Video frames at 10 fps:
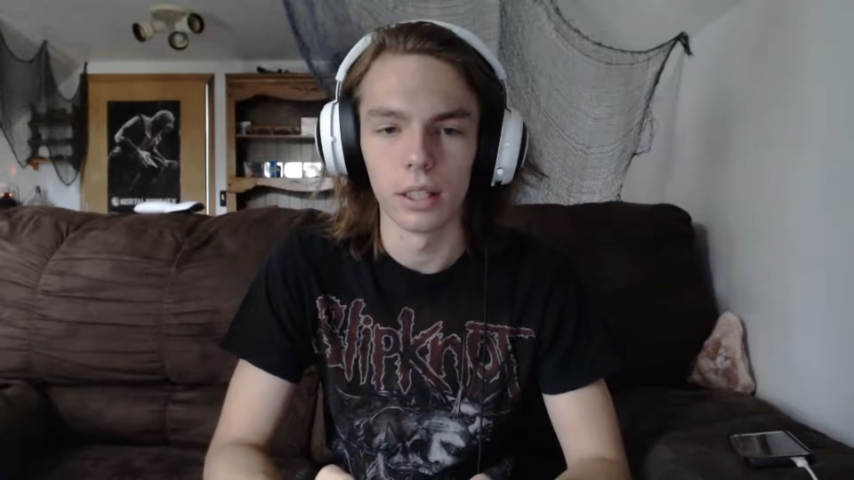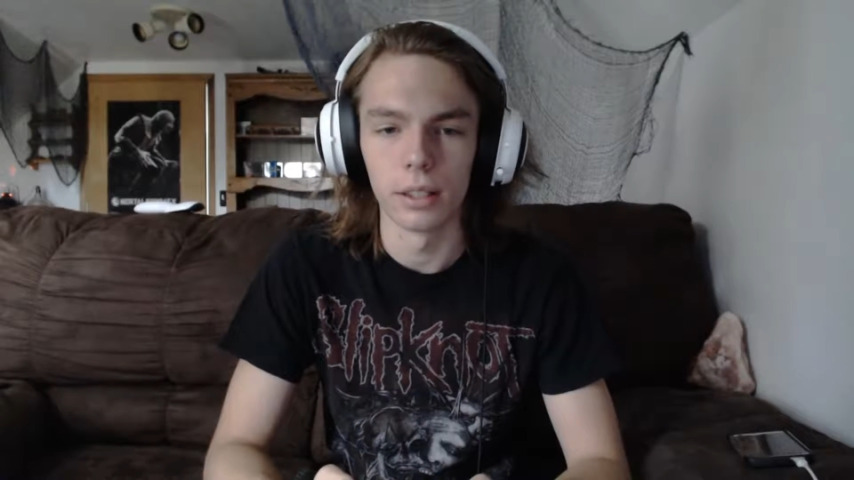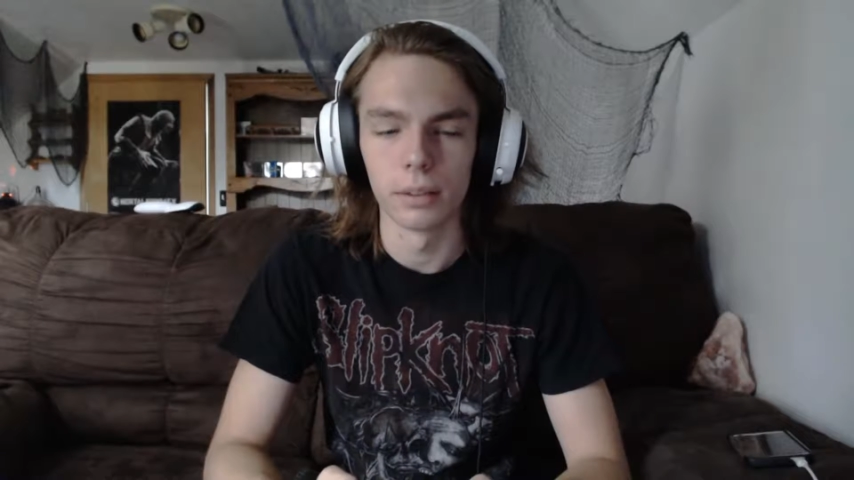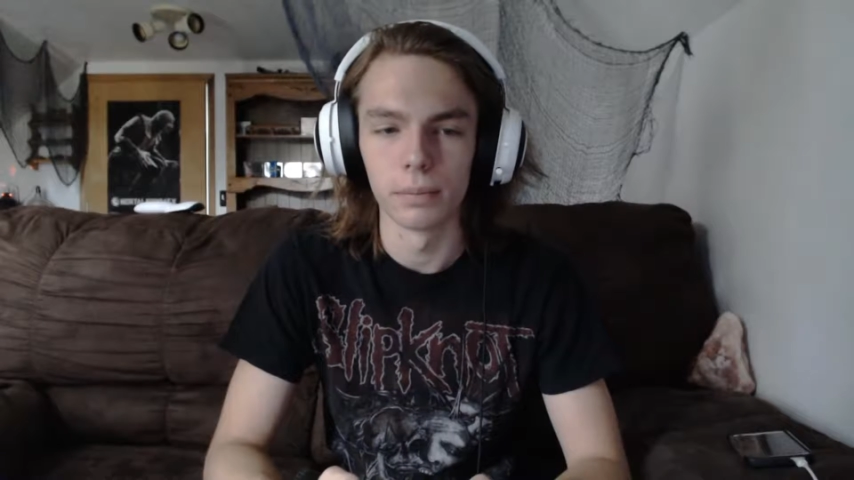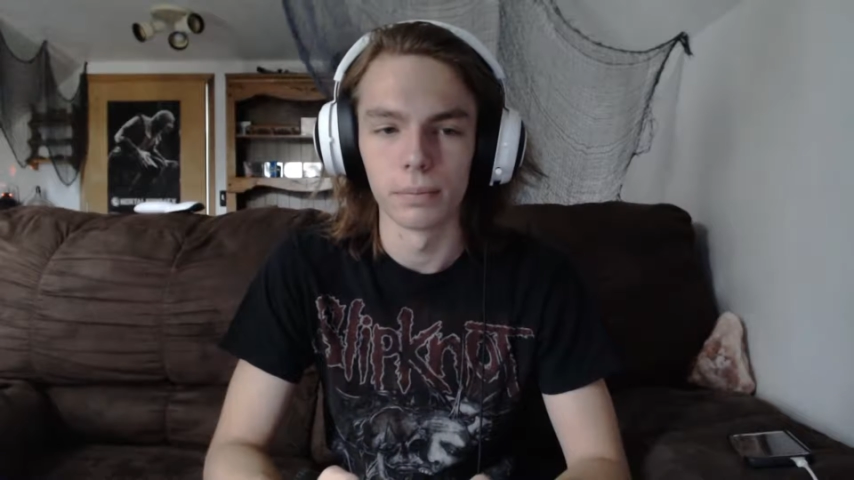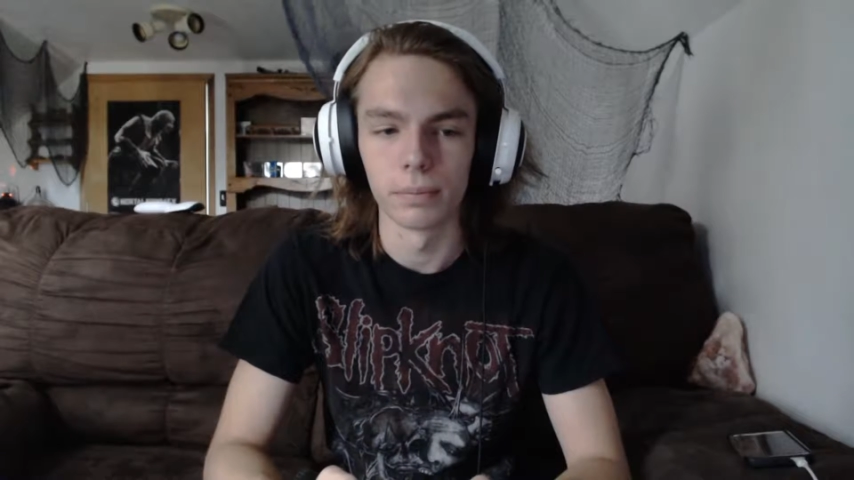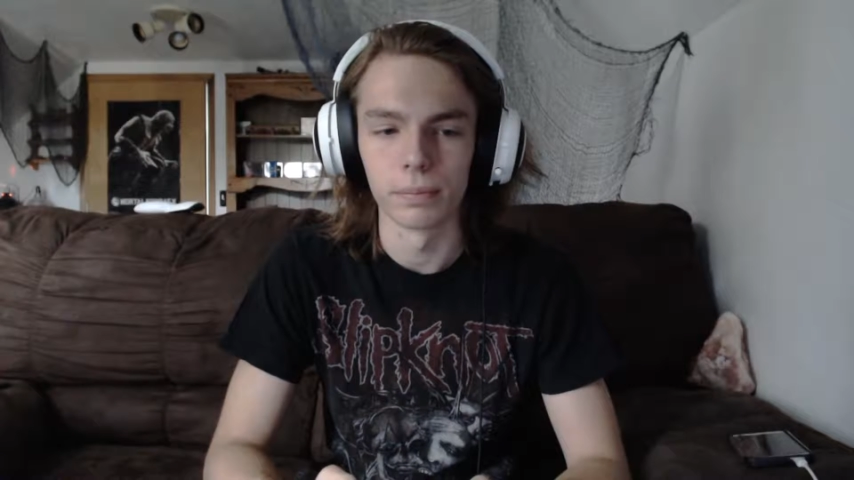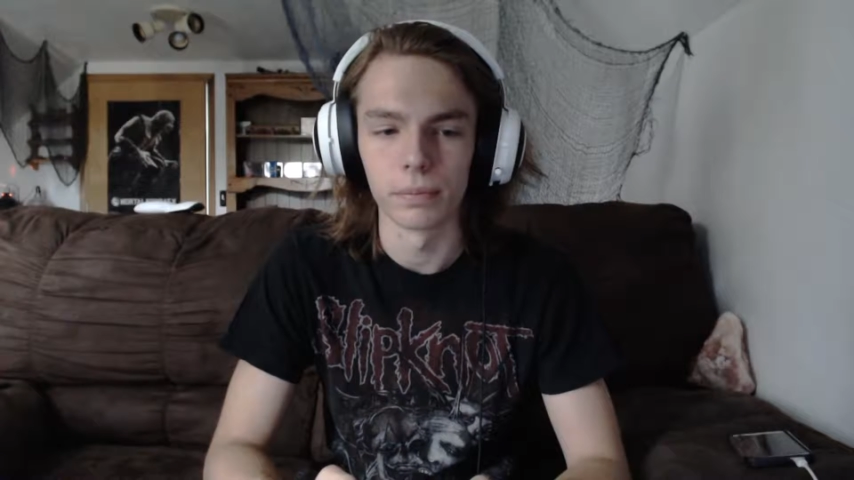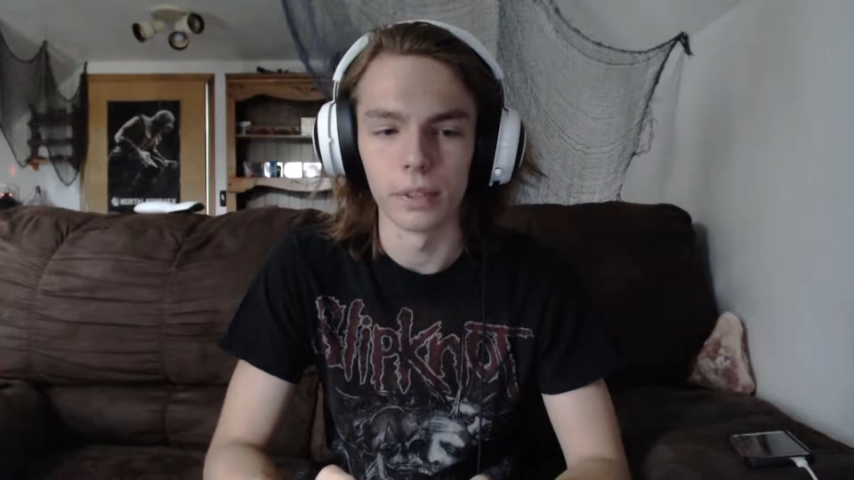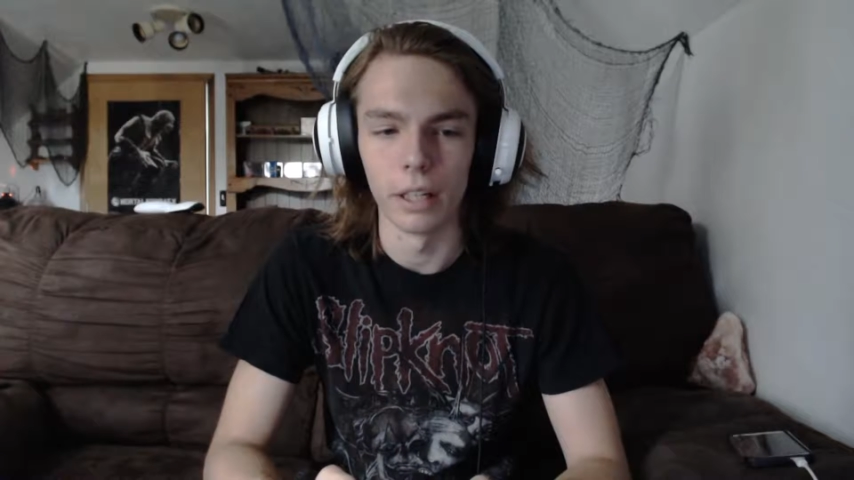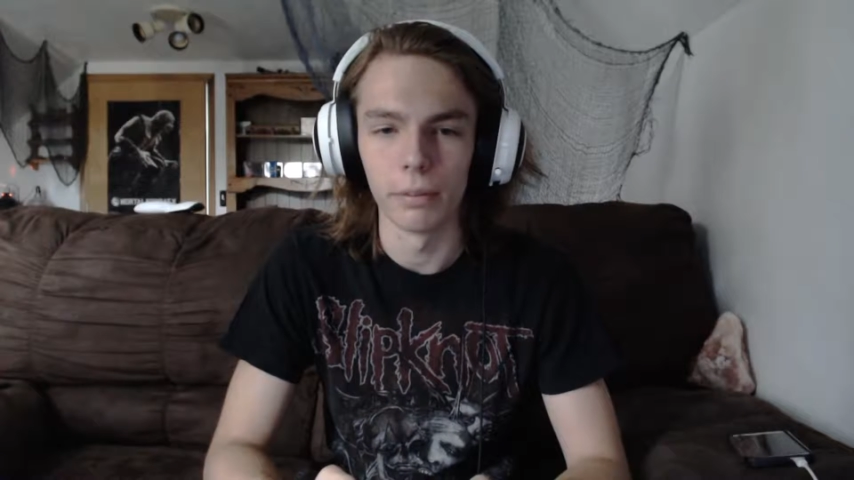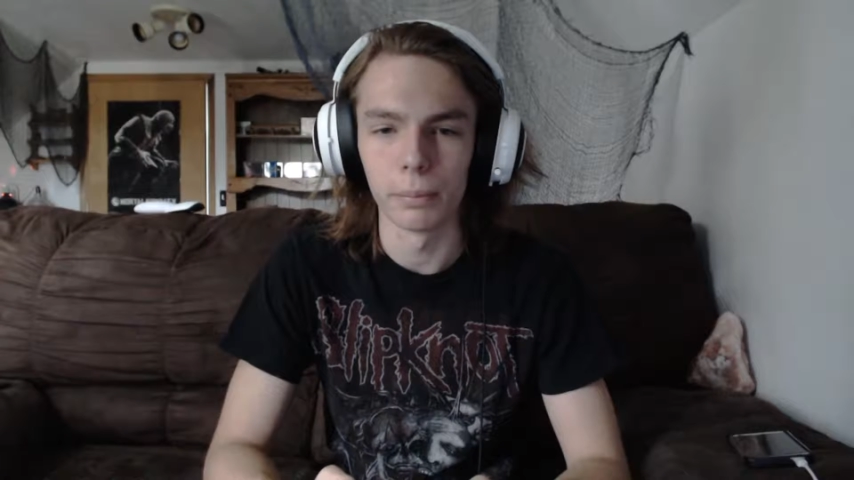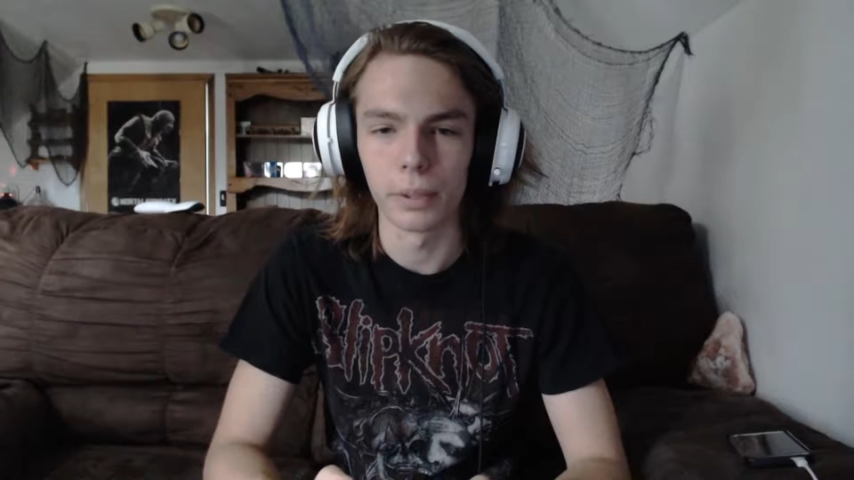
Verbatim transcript: um, I've been